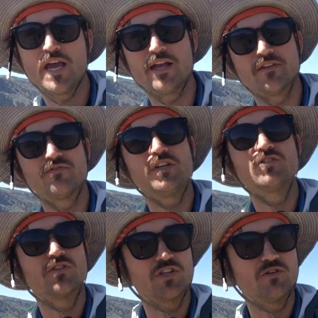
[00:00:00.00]
and the
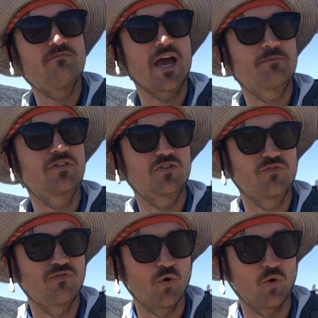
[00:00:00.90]
feature that you mapped as a
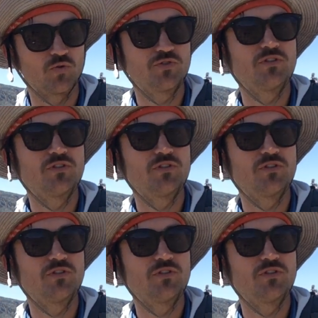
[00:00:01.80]
fold.